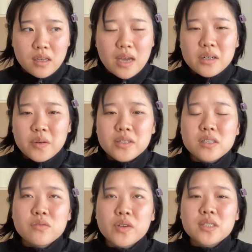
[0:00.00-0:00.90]
I don't know, it
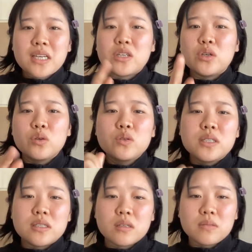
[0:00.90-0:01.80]
just feels like you
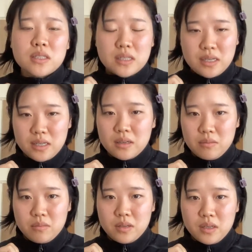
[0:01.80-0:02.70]
did something to
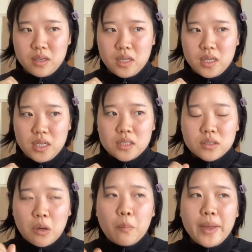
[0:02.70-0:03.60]
him.
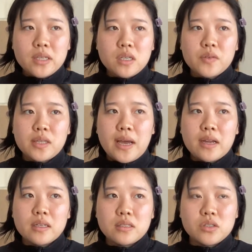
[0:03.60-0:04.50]
And so based off of
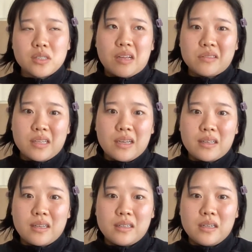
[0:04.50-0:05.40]
that, it just sounds like
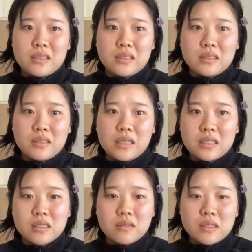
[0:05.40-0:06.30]
he
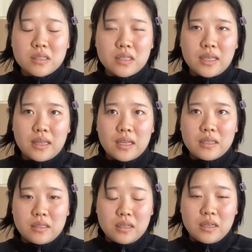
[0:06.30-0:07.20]
still doesn't think that
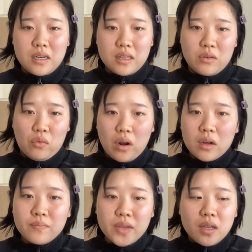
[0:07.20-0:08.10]
he's done anything
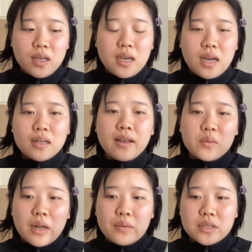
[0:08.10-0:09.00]
wrong. Kind of like
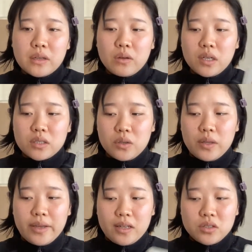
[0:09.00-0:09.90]
what I was alluding to.
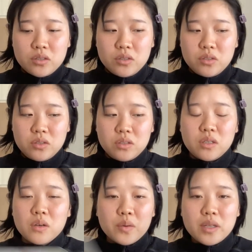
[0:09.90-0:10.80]
Like
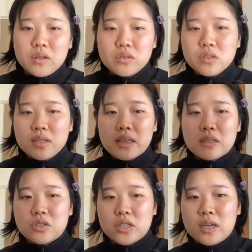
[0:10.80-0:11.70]
you know what, you just like
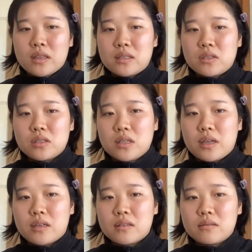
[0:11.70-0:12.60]
this chick that's just
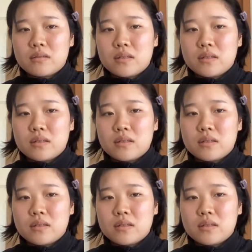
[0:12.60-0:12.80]
like,